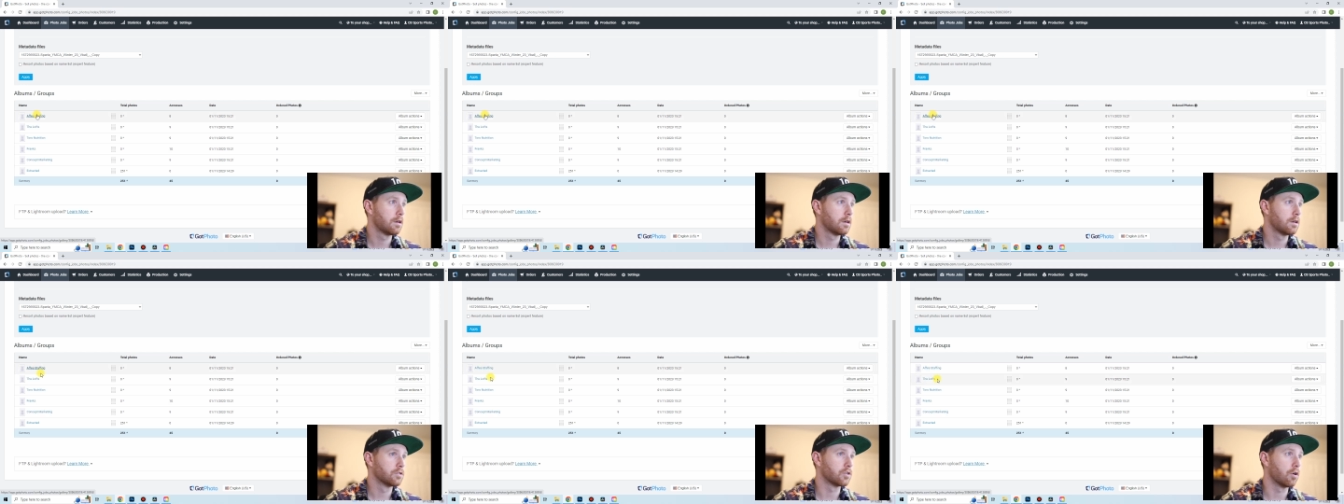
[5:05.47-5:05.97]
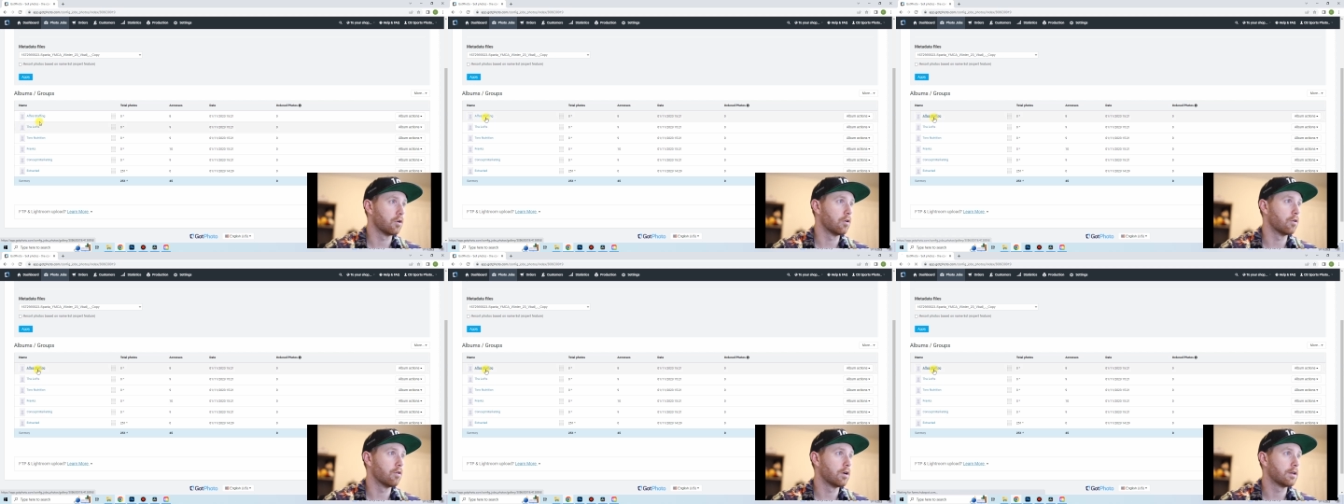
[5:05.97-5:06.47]

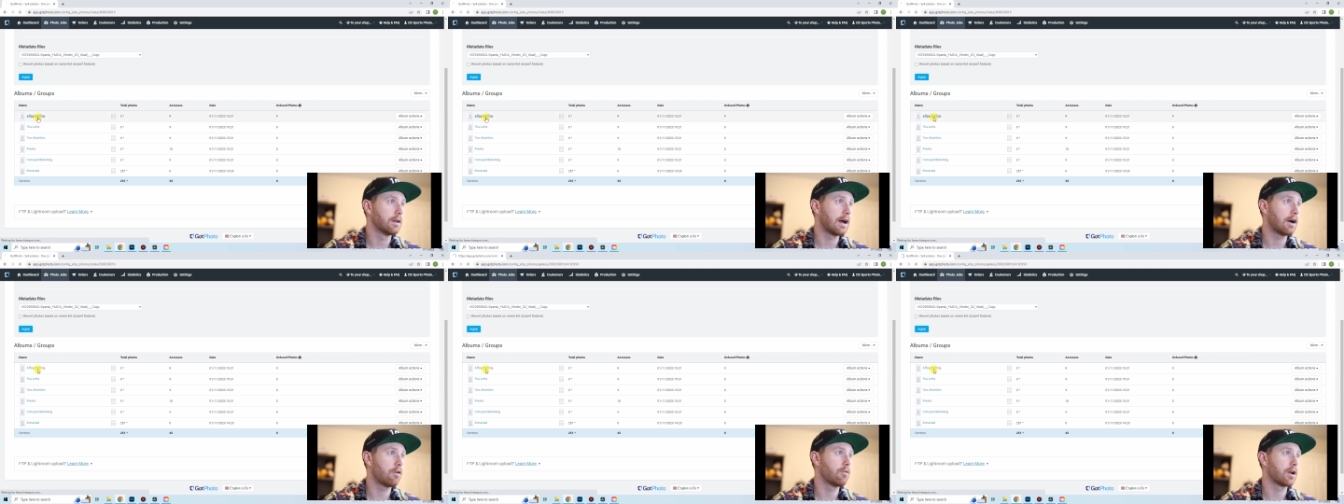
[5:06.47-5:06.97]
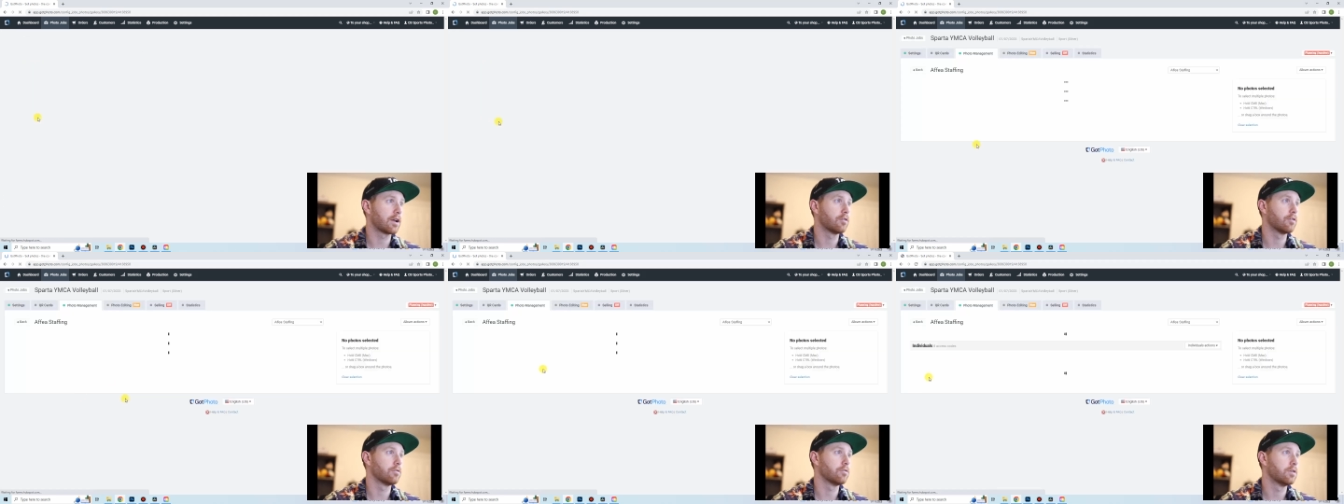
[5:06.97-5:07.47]
So now when I go
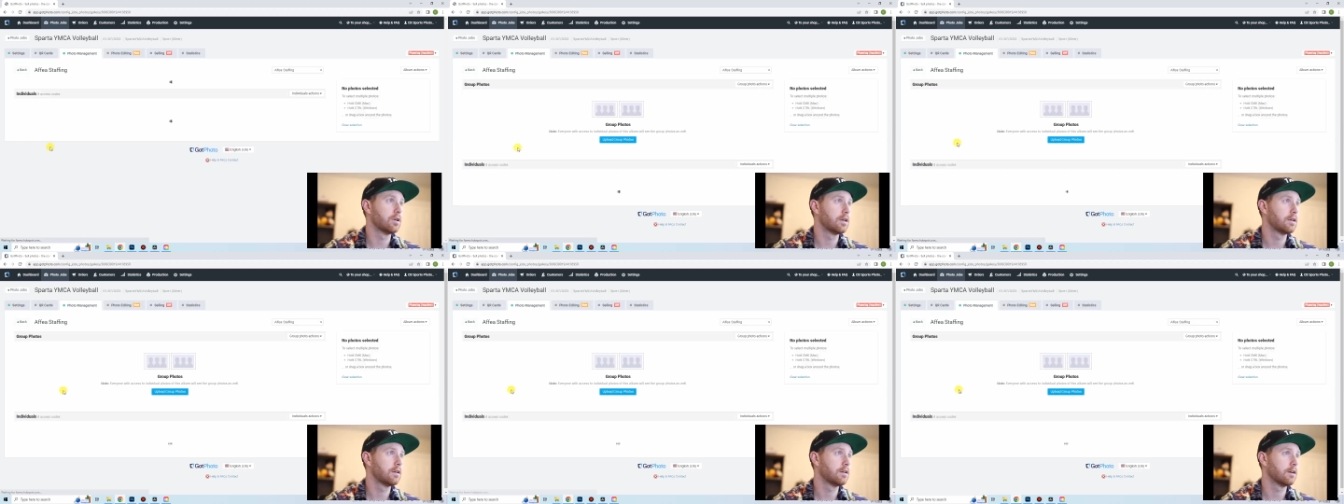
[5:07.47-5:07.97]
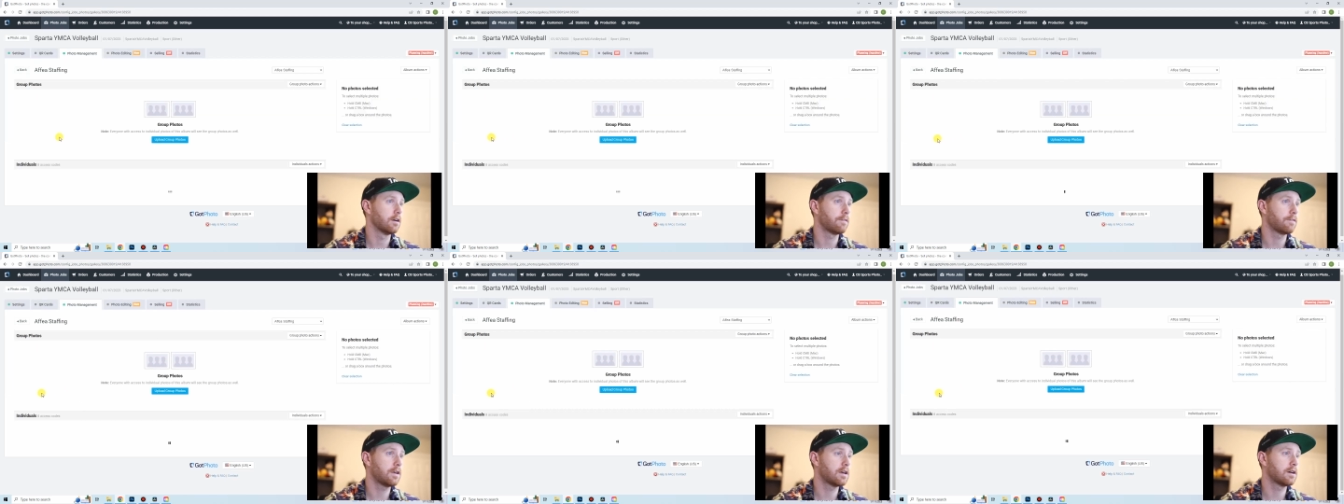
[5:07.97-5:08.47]
to
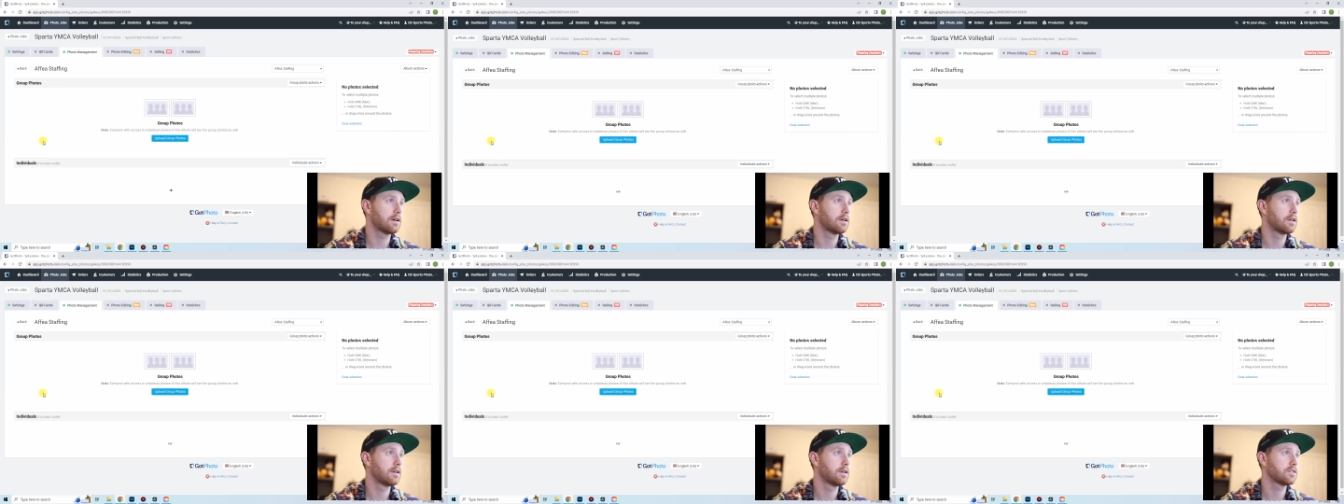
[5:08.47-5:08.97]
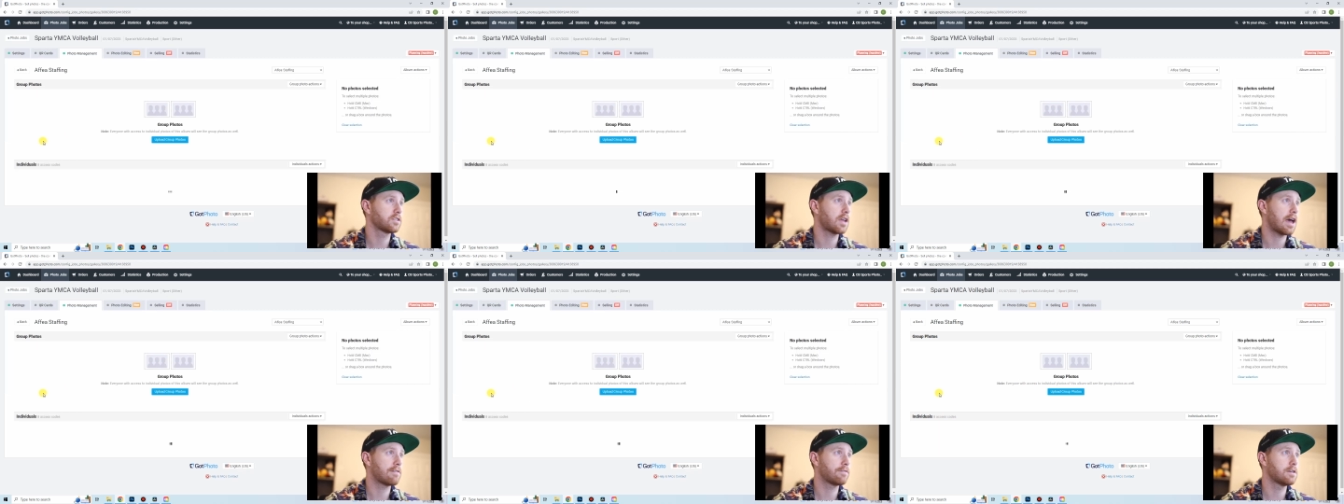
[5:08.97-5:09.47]
FIA
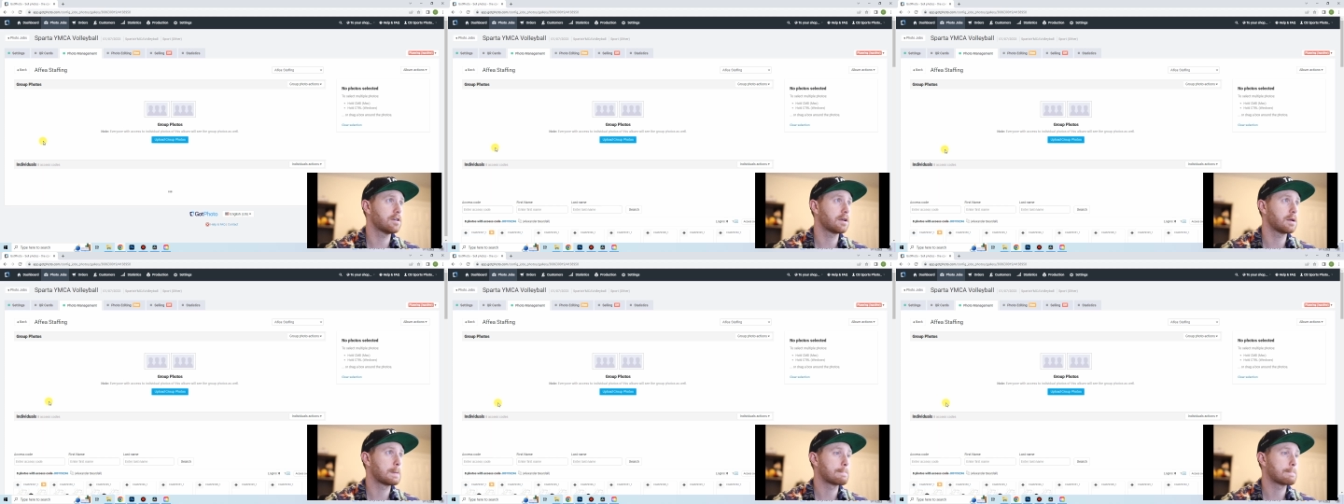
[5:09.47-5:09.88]
staffing,